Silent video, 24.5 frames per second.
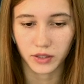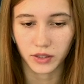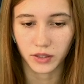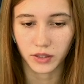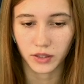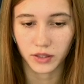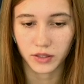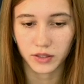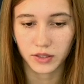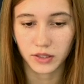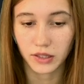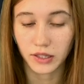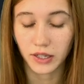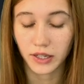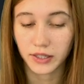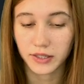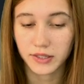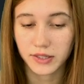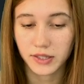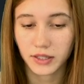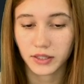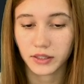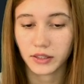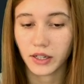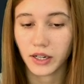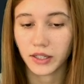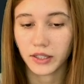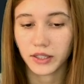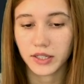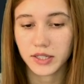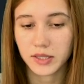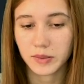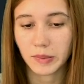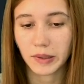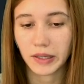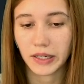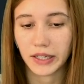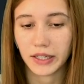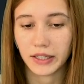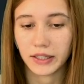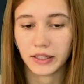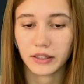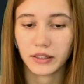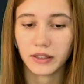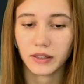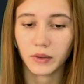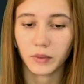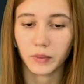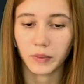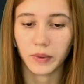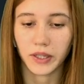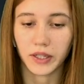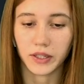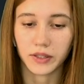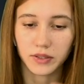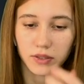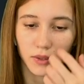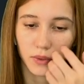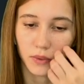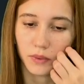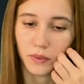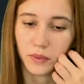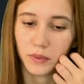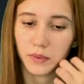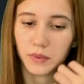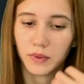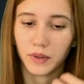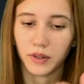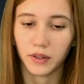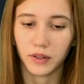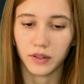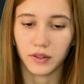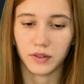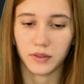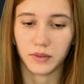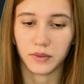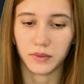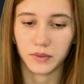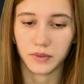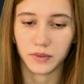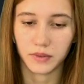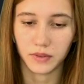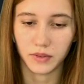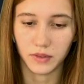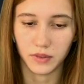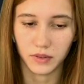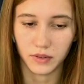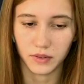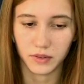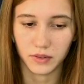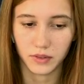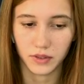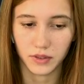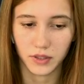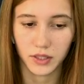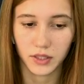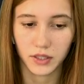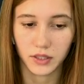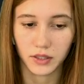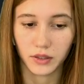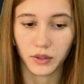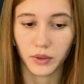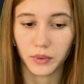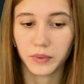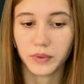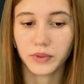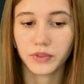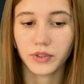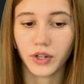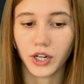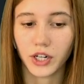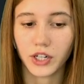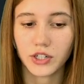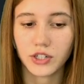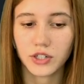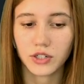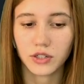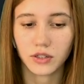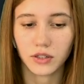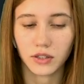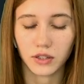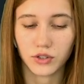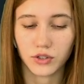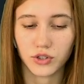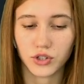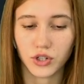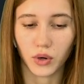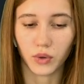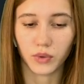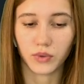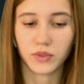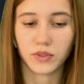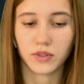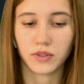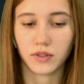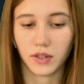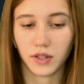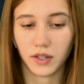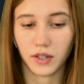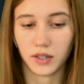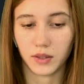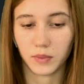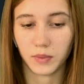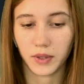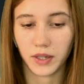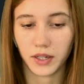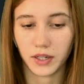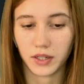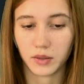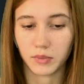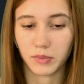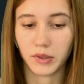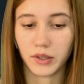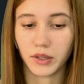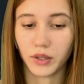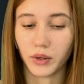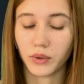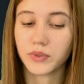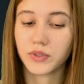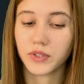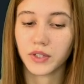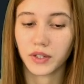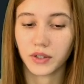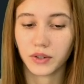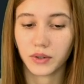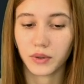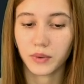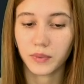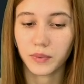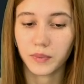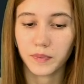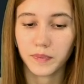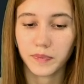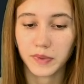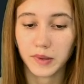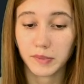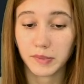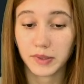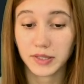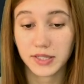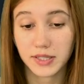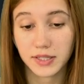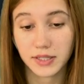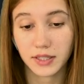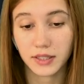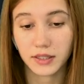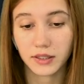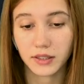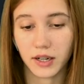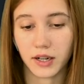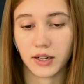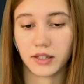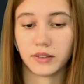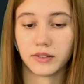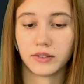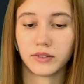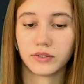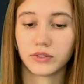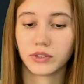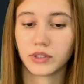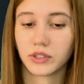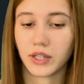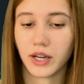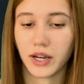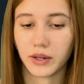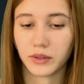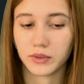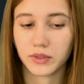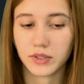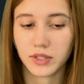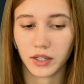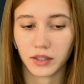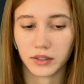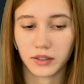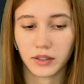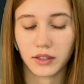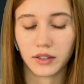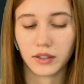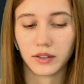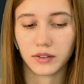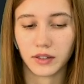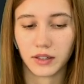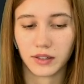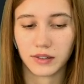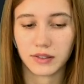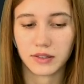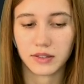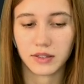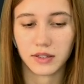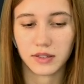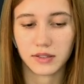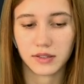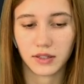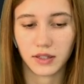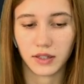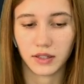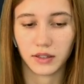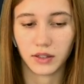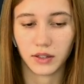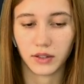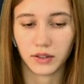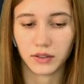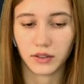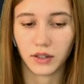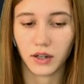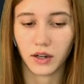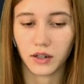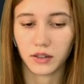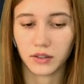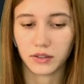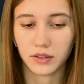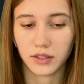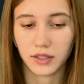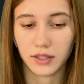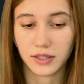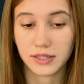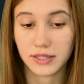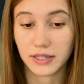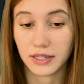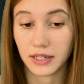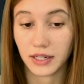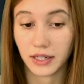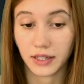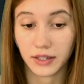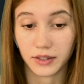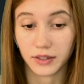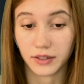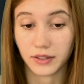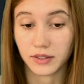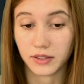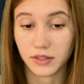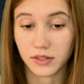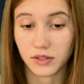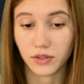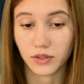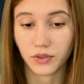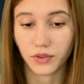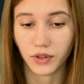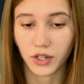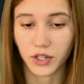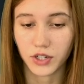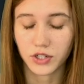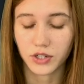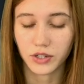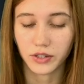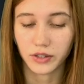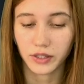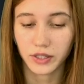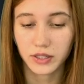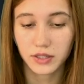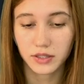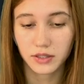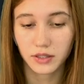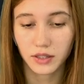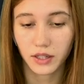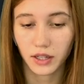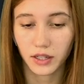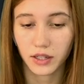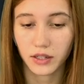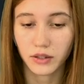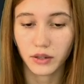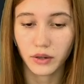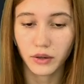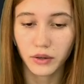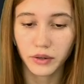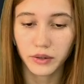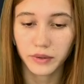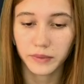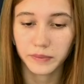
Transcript: a slight decline is beginning. We also in the lower range that shows that we are below zero. But still, I'll rely on technical analysis and not on the indicator in this situation. Let's get a look.